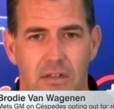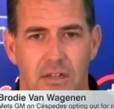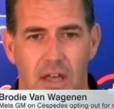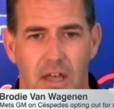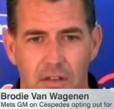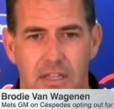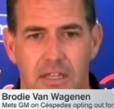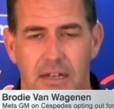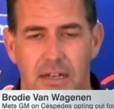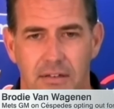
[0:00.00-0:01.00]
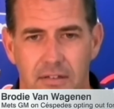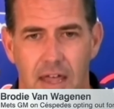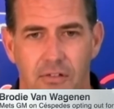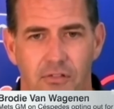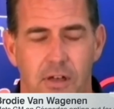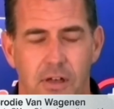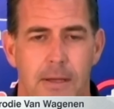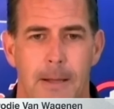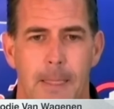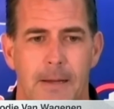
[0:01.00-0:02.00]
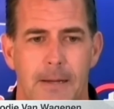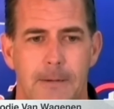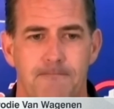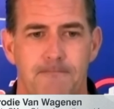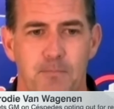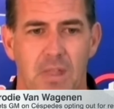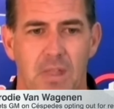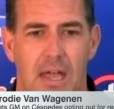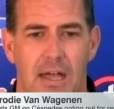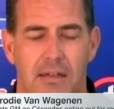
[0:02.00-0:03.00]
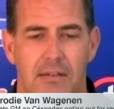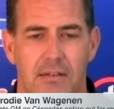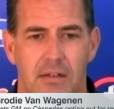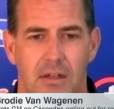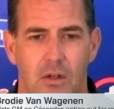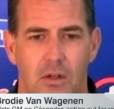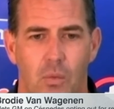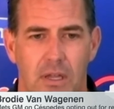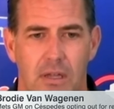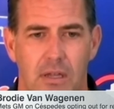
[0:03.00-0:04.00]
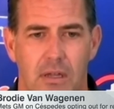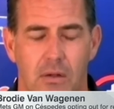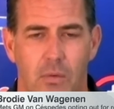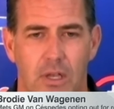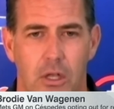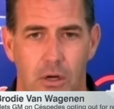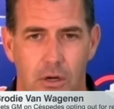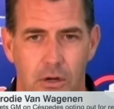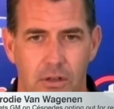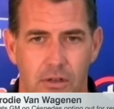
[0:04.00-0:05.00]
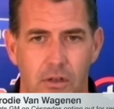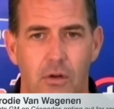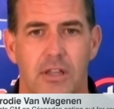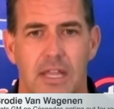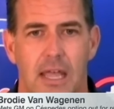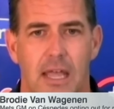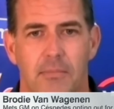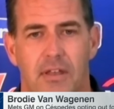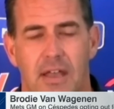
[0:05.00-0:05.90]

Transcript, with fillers: is he's healthy and he's safe. Uh, and we we learned during the game